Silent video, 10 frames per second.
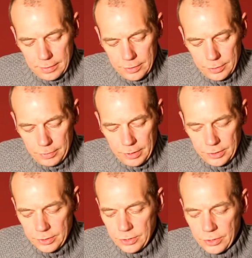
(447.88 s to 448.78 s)
springs
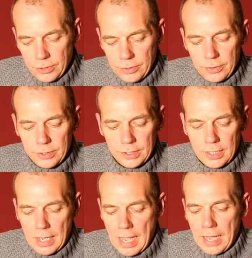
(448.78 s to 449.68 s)
and screws
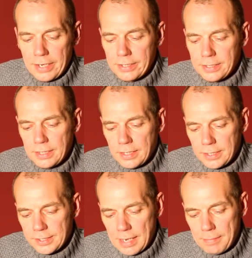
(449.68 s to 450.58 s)
and
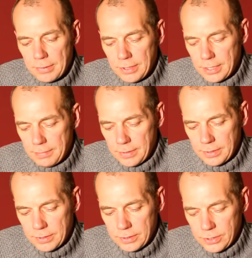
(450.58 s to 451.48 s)
assemble them
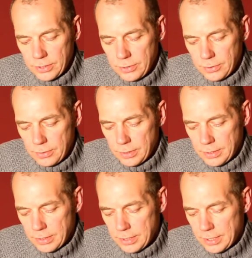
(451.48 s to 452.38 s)
to
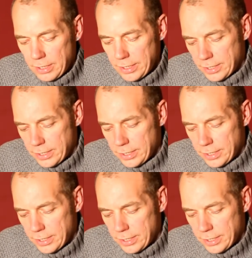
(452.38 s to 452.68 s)
the light